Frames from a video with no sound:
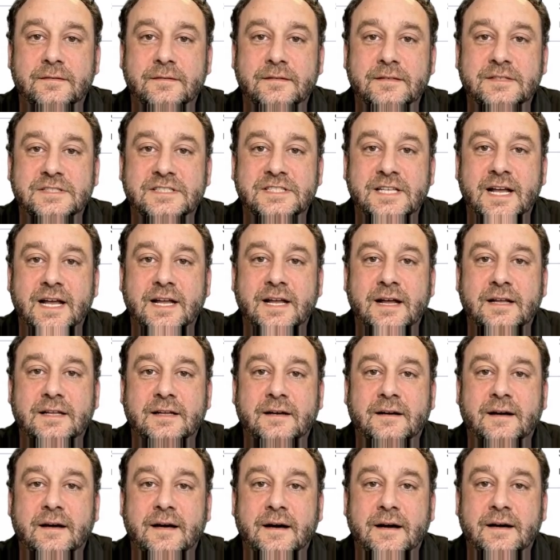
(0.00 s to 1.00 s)
Second,
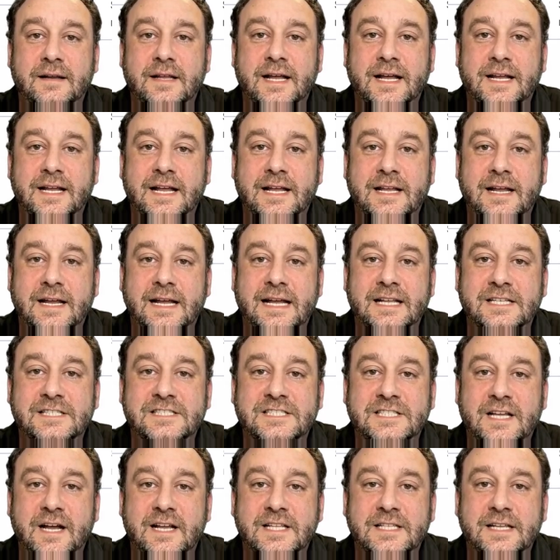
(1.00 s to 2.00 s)
they need
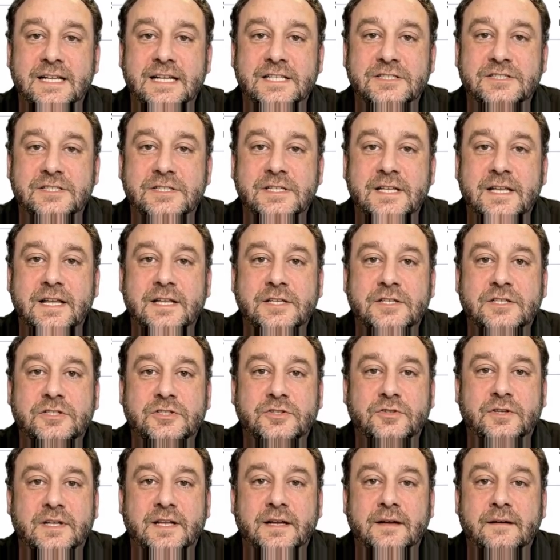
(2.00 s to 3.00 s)
insight into the
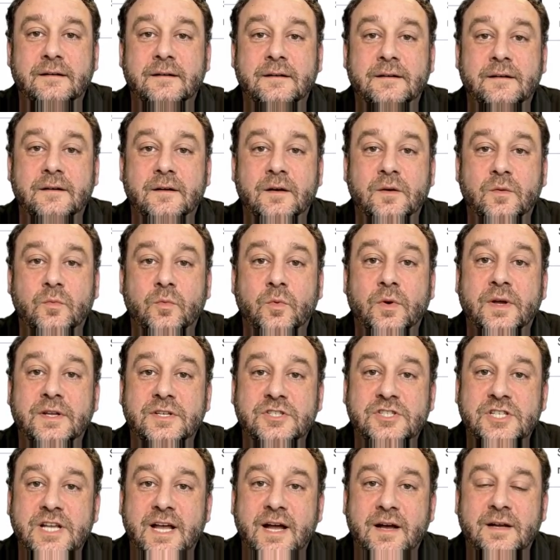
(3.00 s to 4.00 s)
industry. What
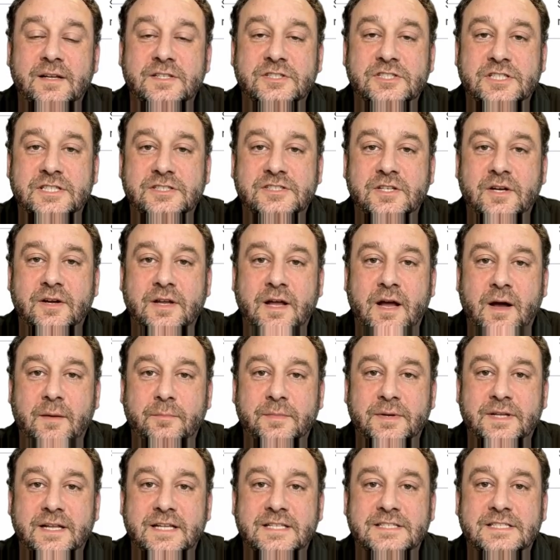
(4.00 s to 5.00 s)
challenges are
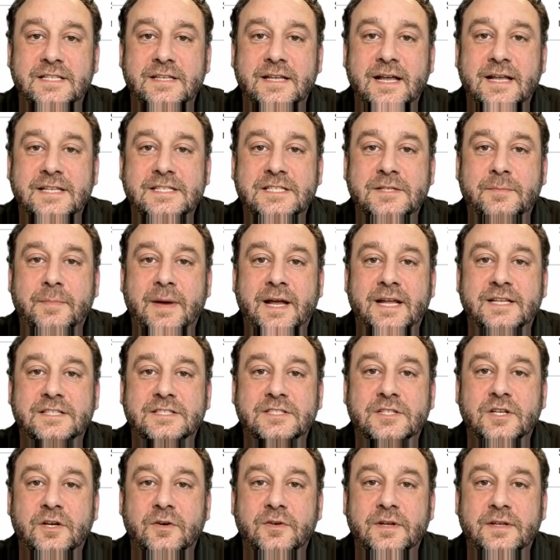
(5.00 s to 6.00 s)
companies in that space
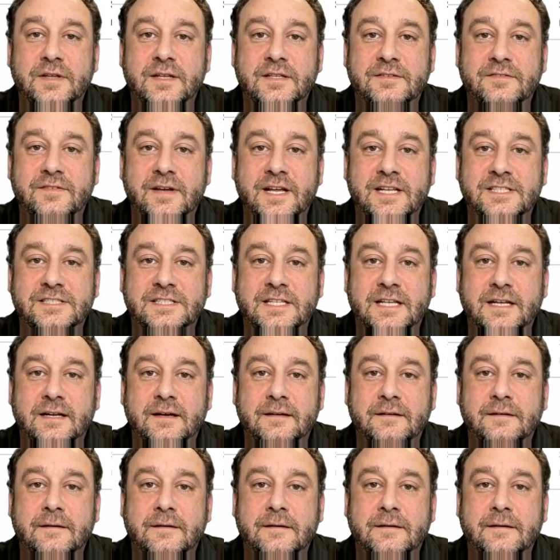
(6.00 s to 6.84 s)
currently facing?